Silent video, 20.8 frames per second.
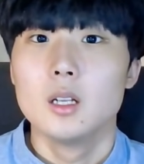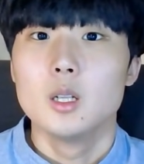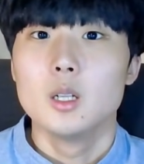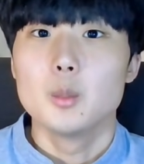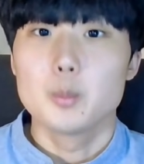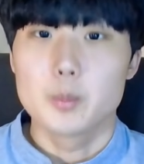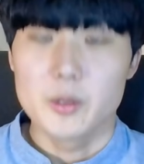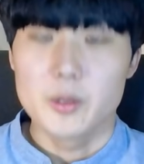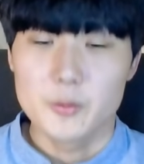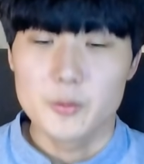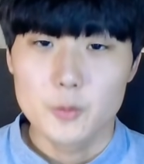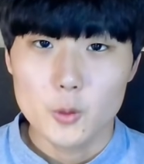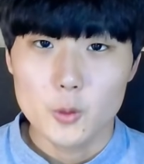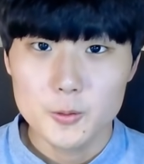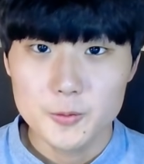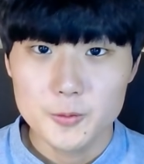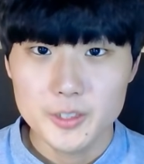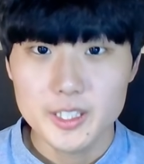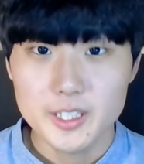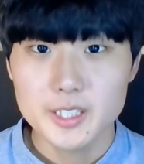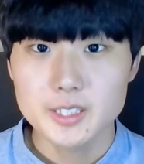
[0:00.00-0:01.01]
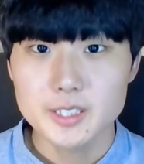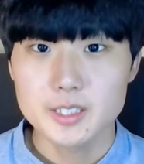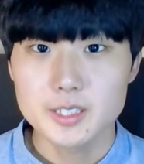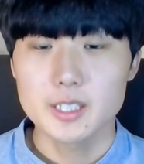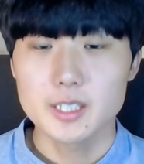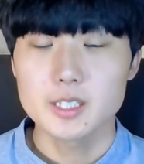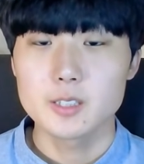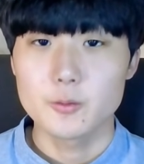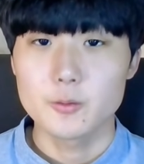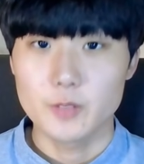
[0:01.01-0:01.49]
Before finish
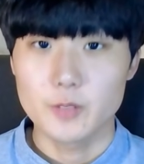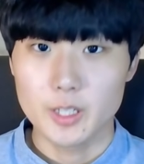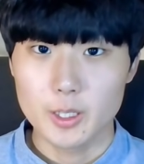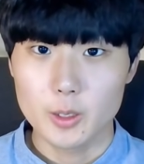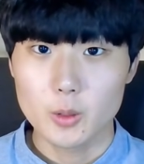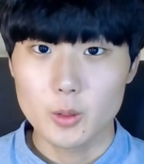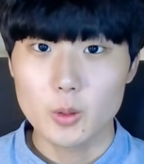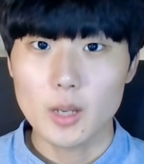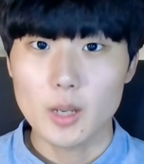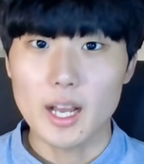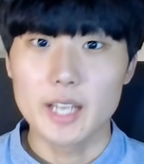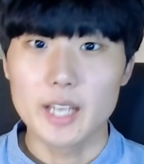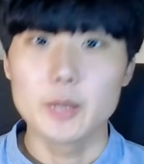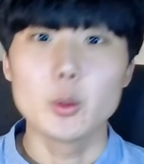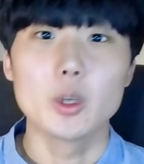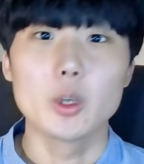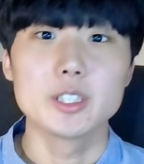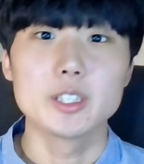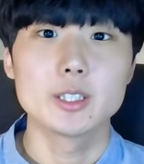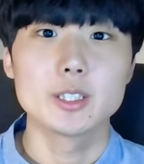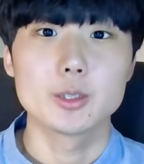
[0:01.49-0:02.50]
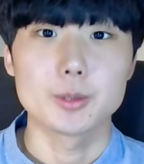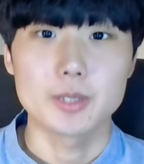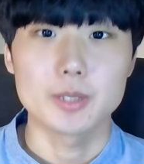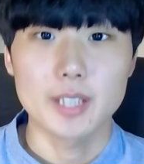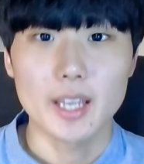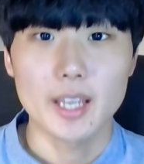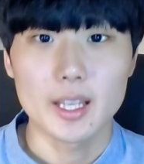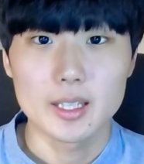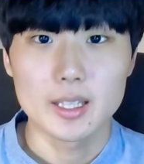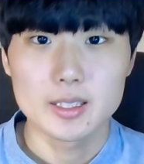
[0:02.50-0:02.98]
this video, I wanted to
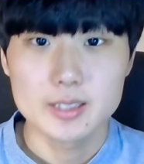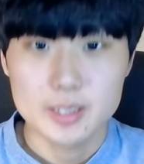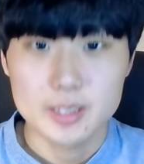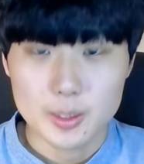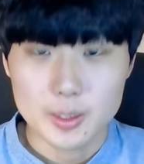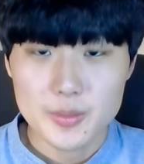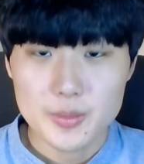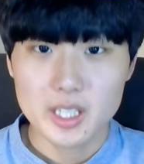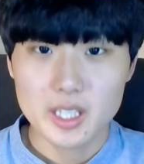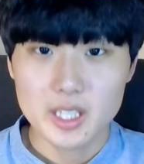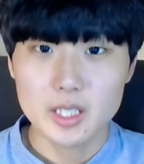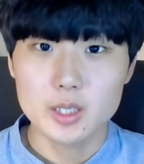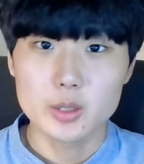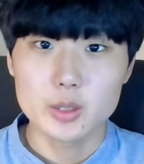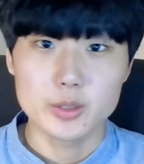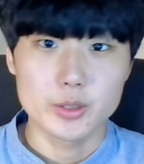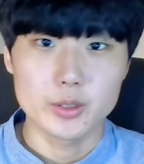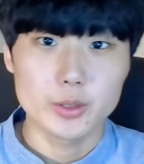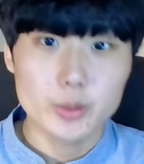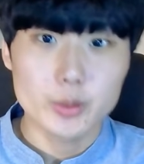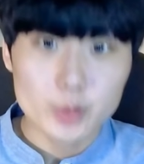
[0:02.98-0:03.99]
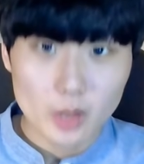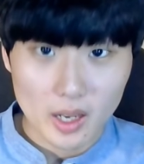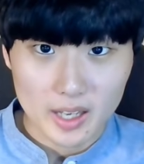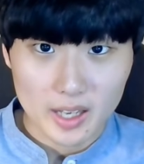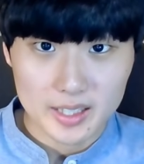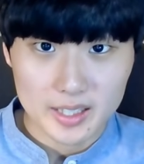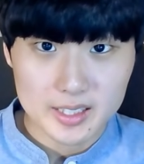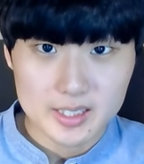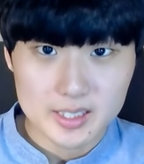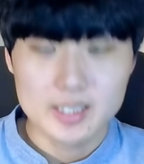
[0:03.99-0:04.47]
tell something to you
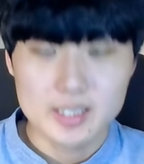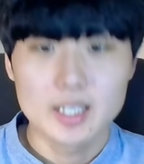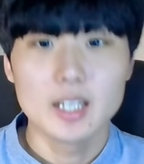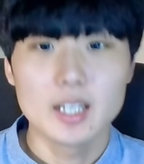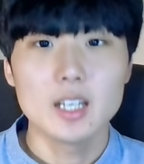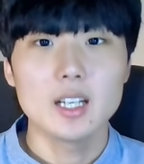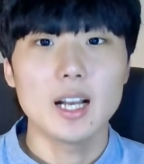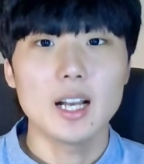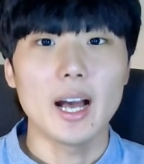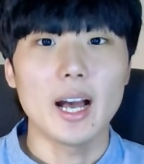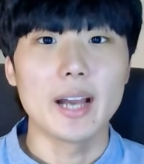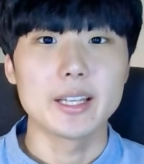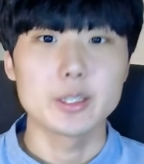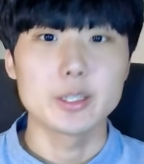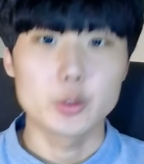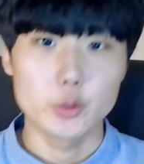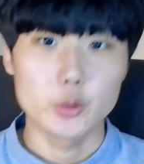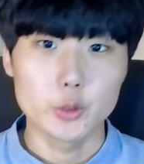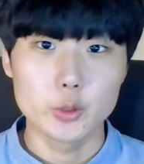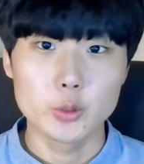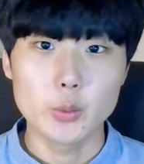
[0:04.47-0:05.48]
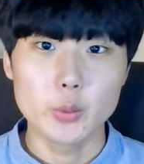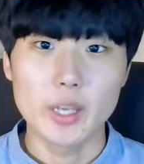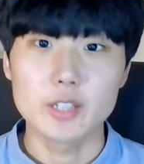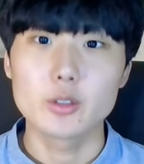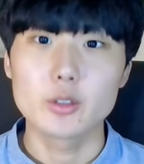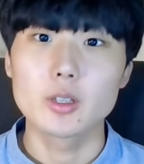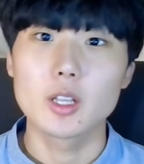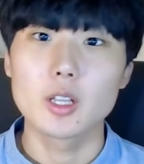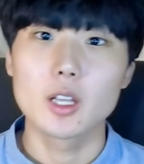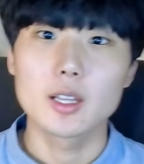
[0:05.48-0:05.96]
guys. I do
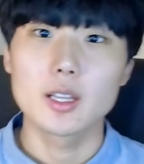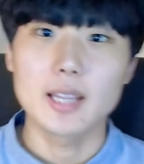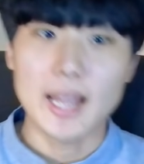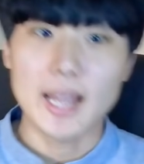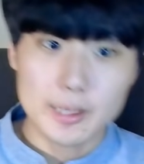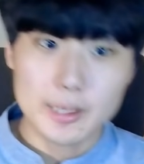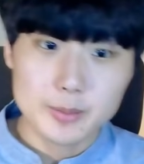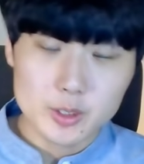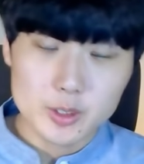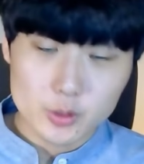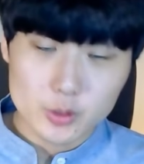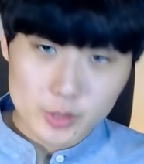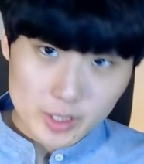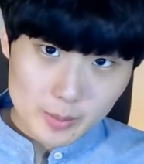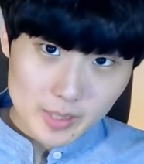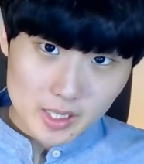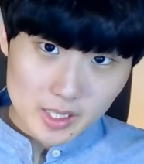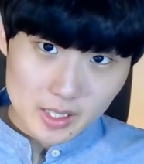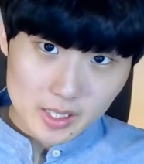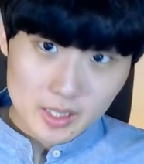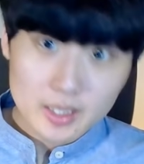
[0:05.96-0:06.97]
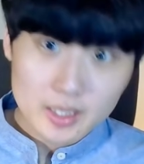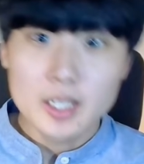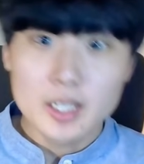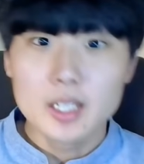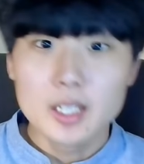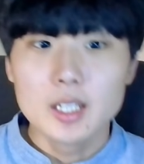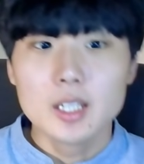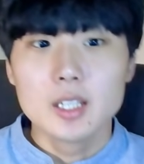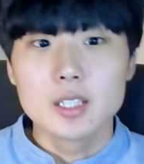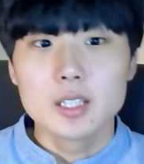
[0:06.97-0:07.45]
regular live streaming
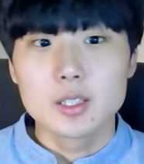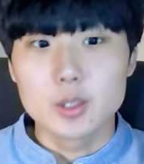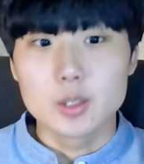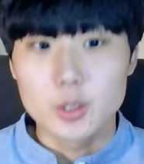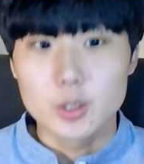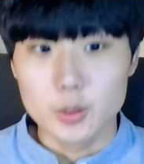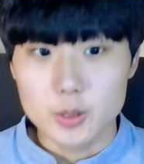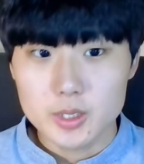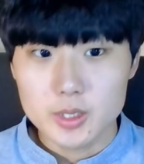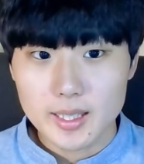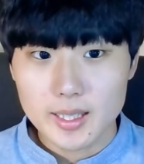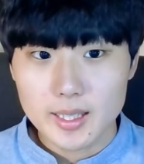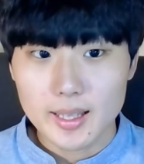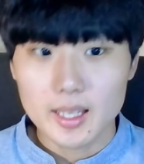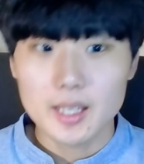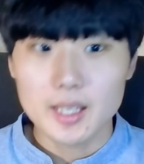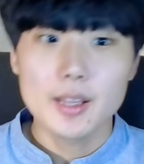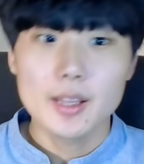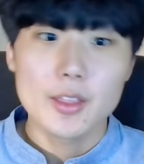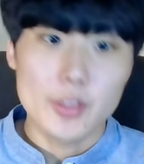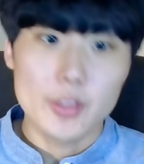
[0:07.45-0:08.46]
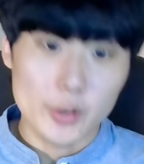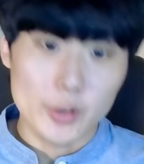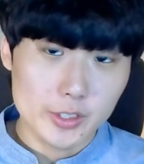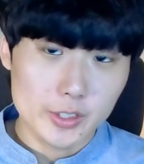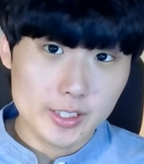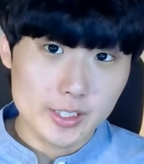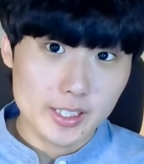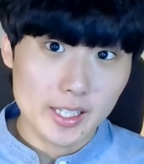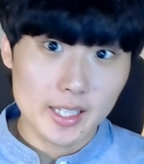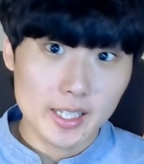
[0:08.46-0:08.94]
Tuesday,
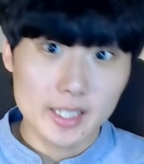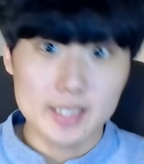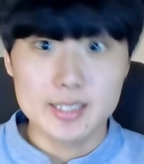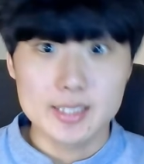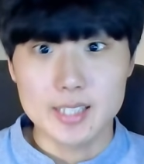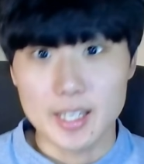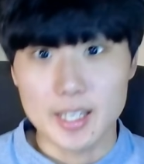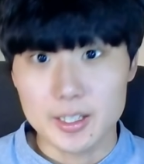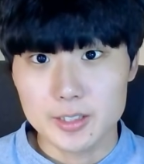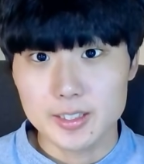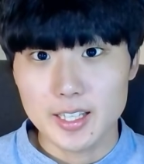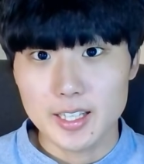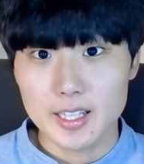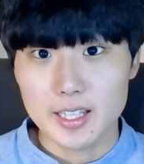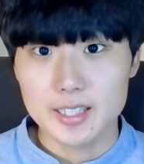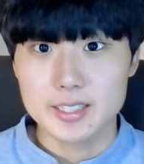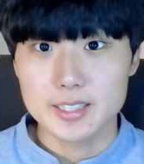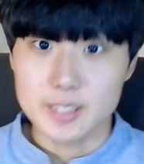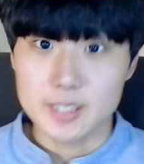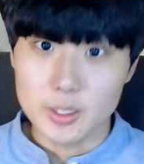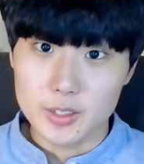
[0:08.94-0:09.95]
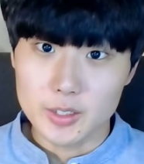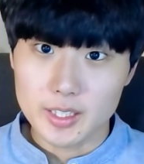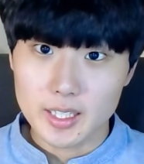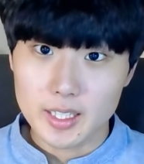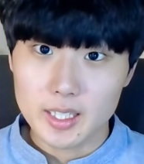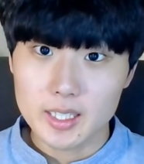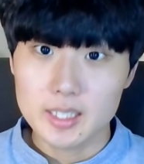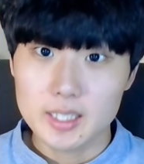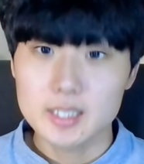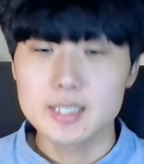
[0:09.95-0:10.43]
Thursday, Saturday,
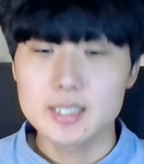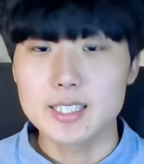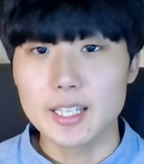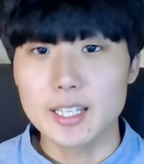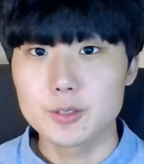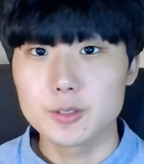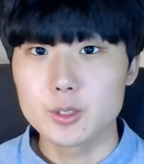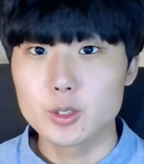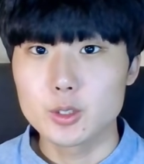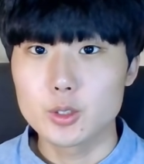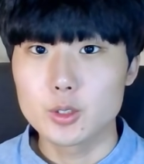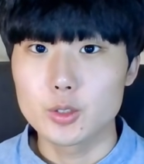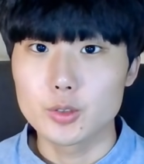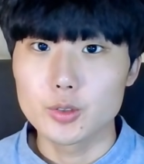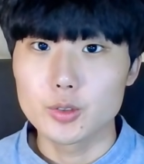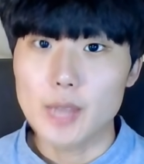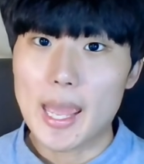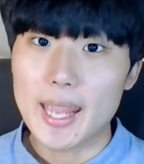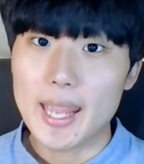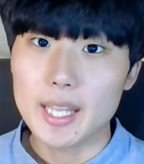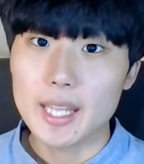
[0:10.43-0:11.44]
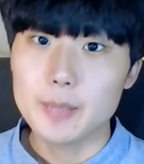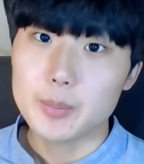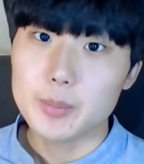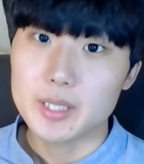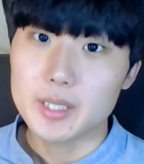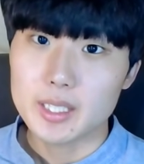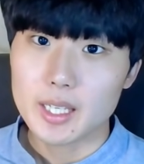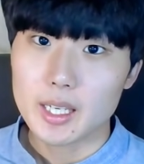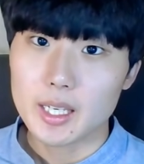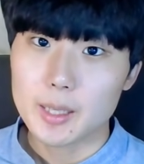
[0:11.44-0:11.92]
Sunday, 7 to 8
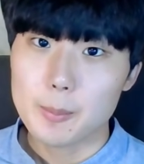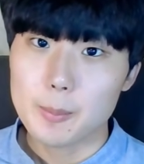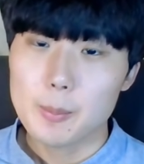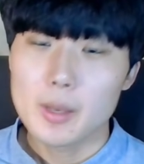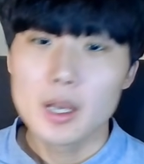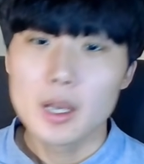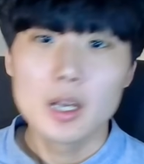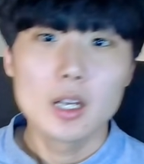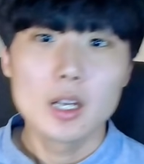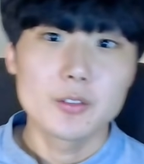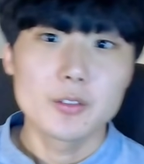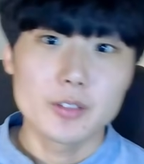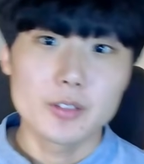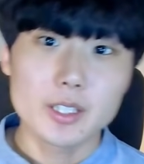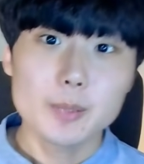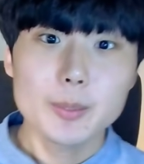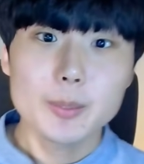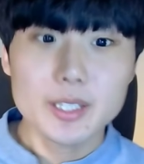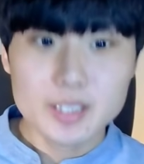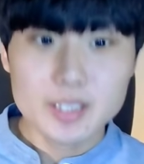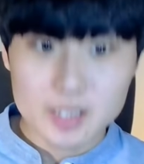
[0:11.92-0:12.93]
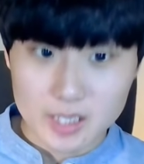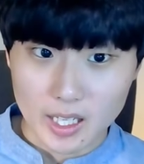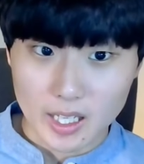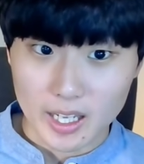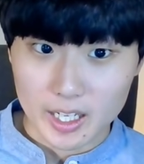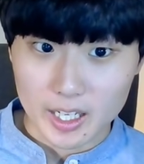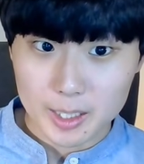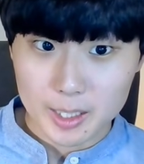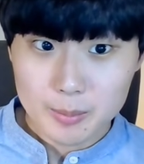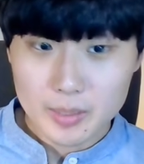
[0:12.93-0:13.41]
p.m. Philippines
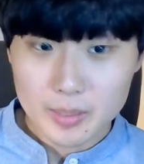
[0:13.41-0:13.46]
time.